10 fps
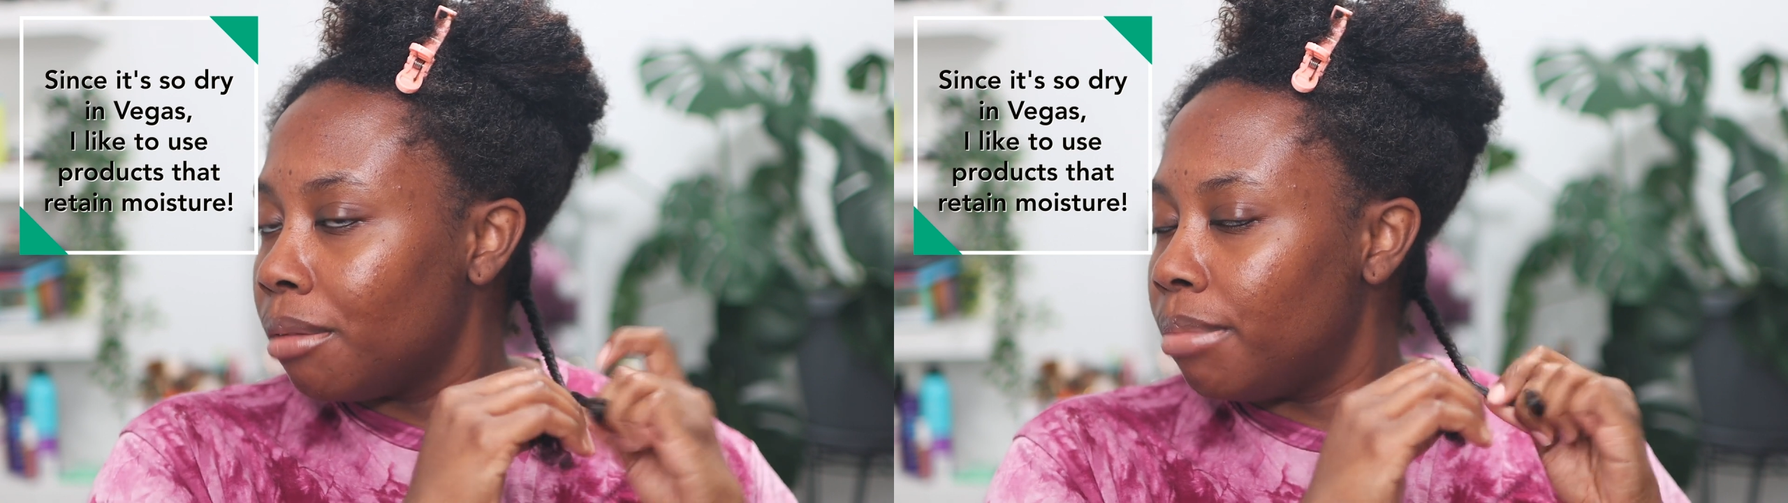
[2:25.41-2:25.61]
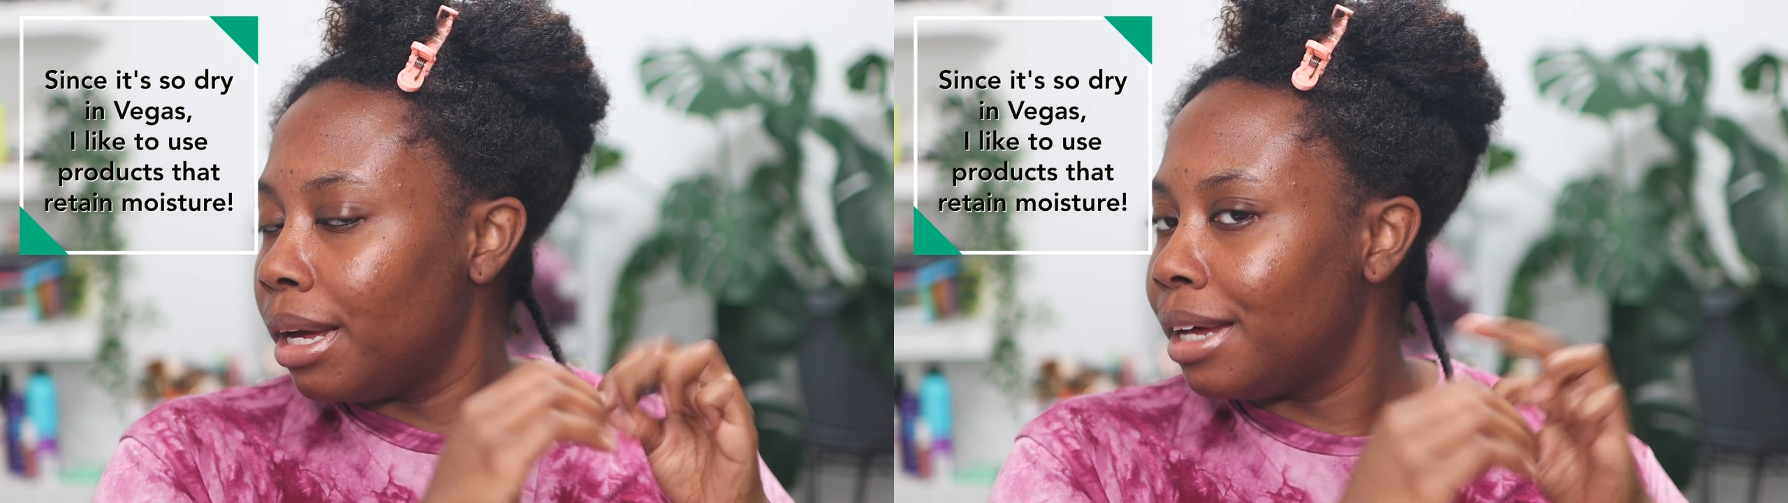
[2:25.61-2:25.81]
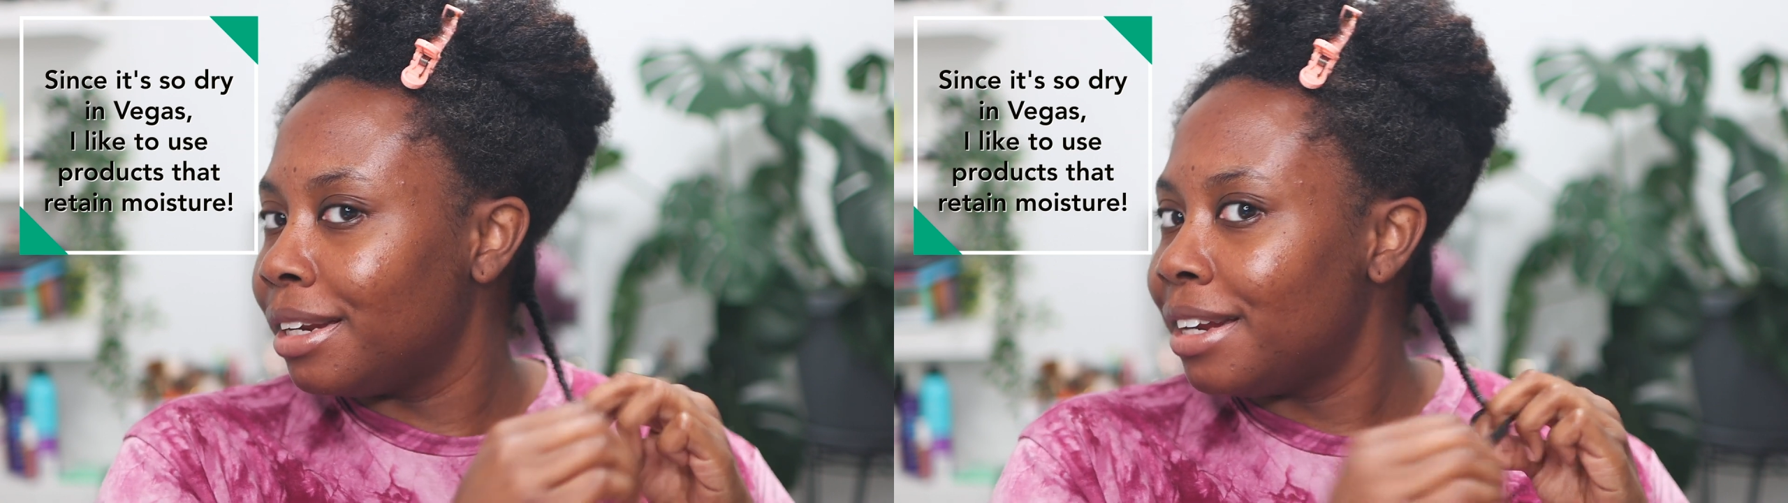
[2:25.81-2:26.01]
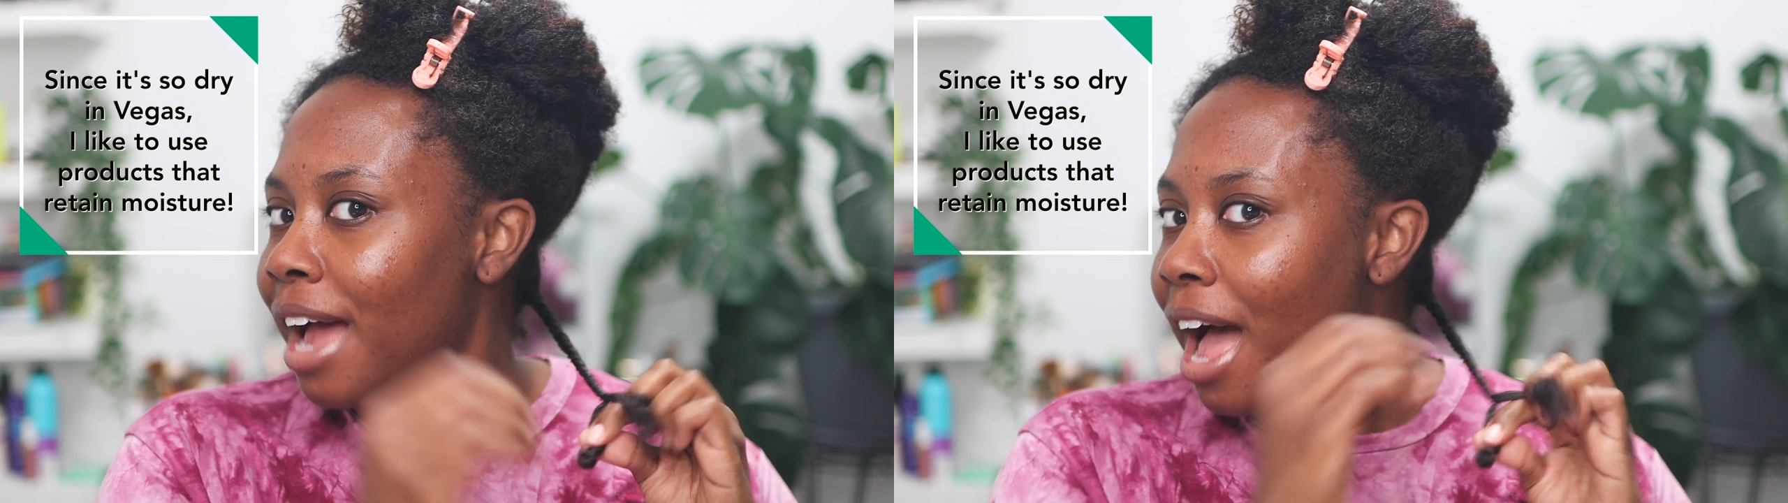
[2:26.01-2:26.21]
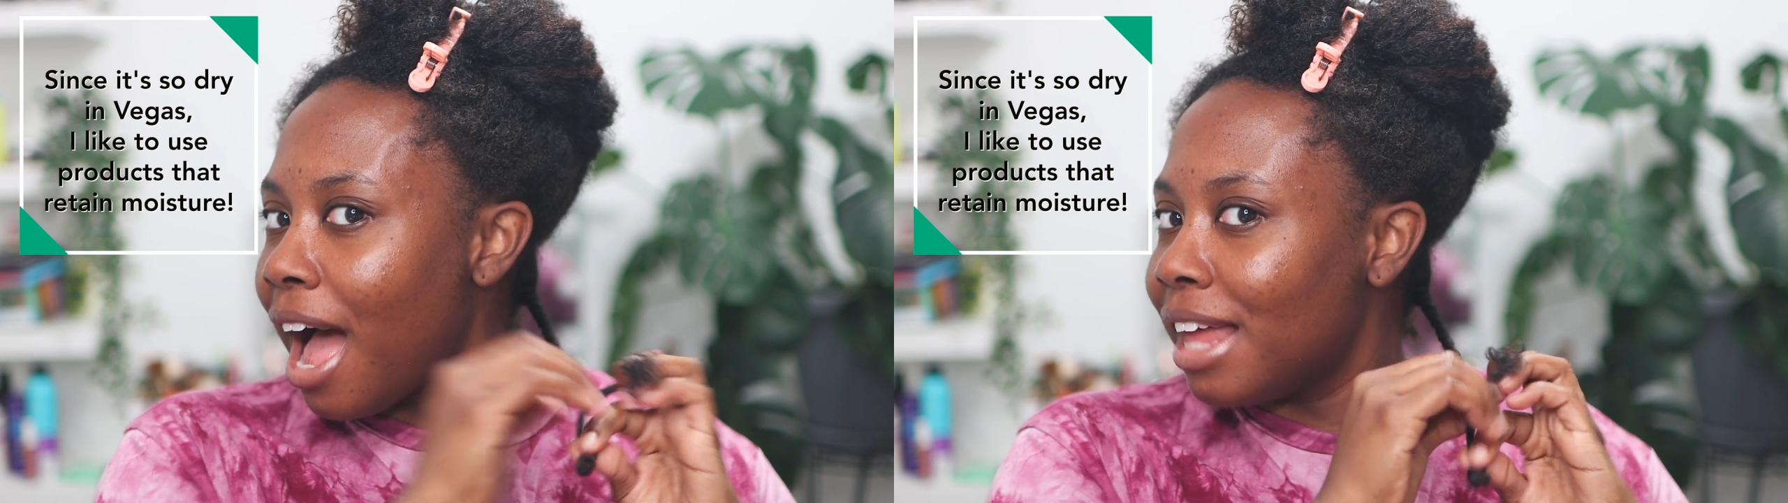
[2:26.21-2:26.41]
but
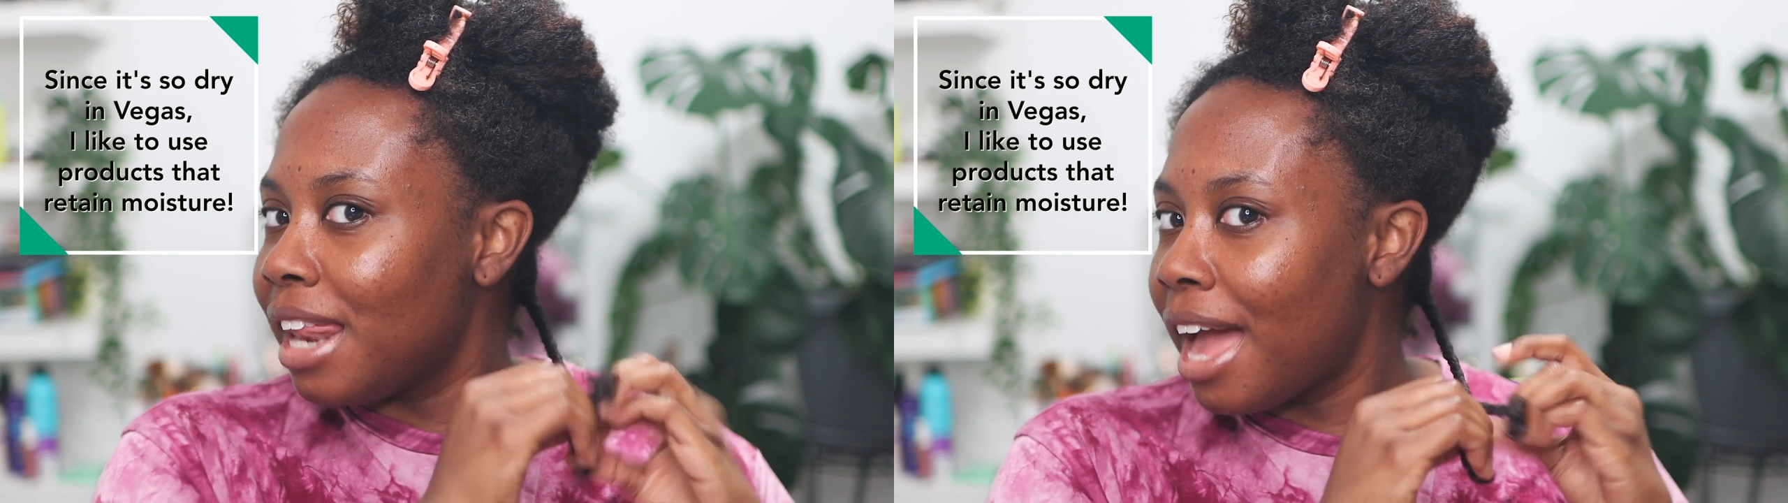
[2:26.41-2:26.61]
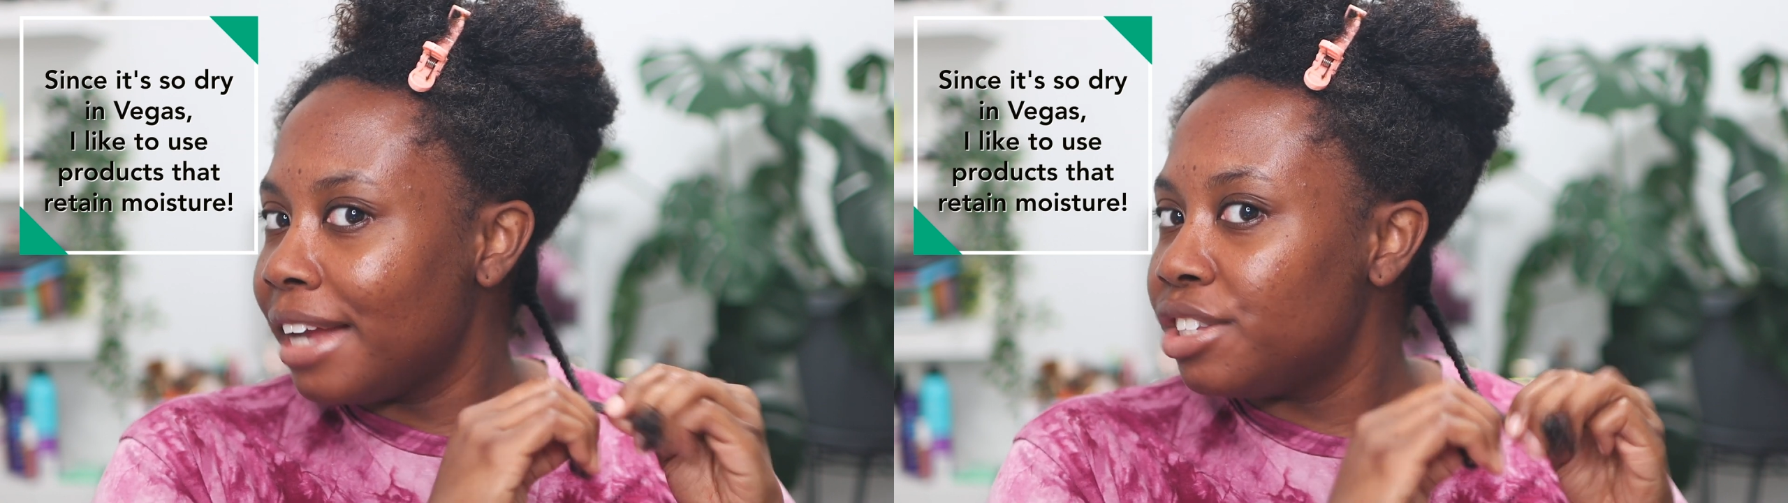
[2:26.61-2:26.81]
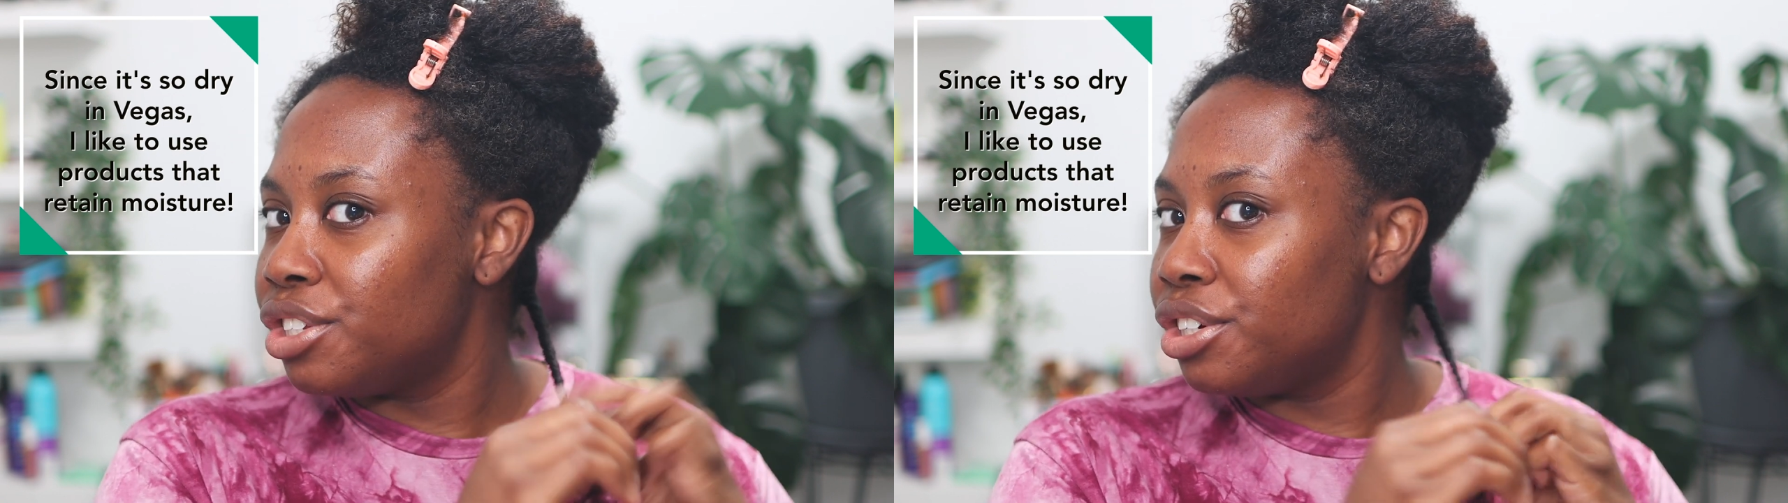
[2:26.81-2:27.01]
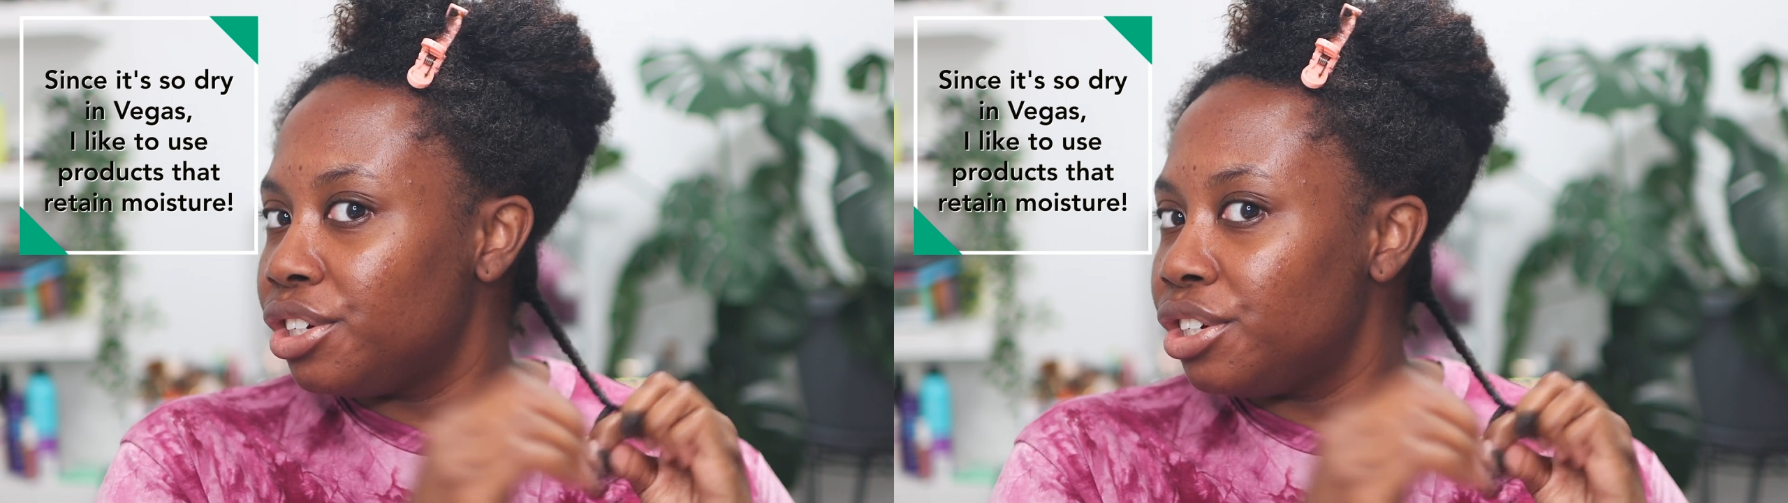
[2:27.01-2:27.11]
I like to